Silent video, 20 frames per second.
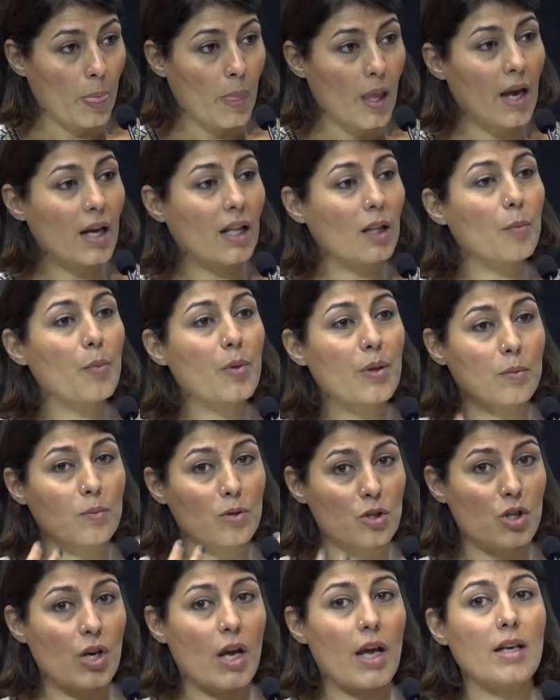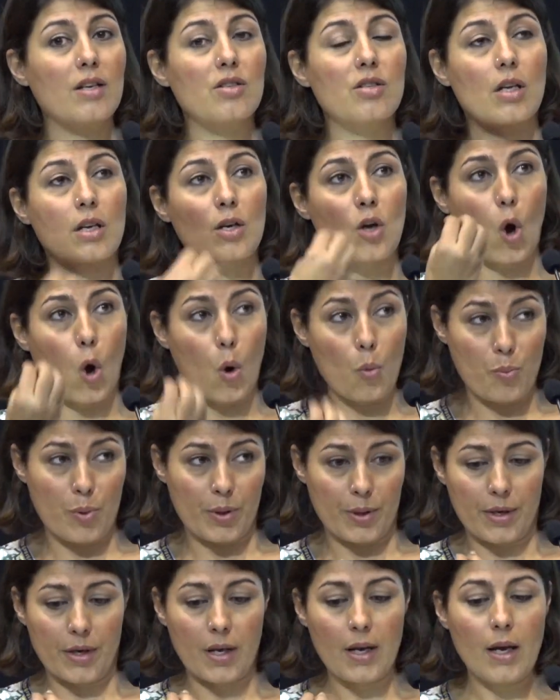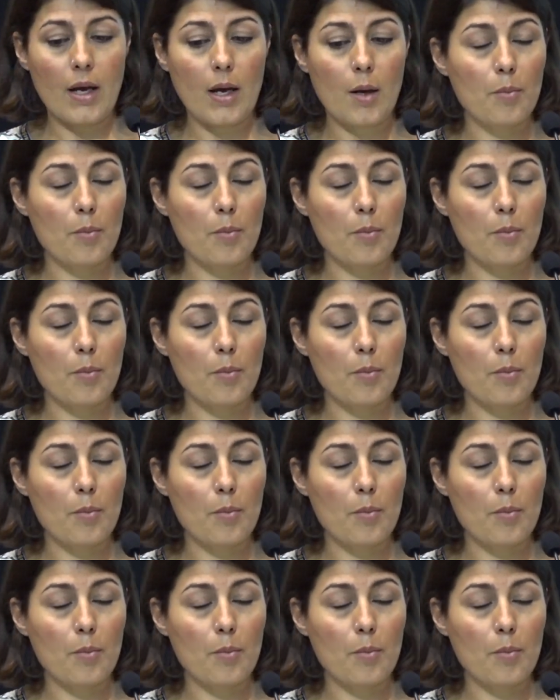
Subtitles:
help them change and open.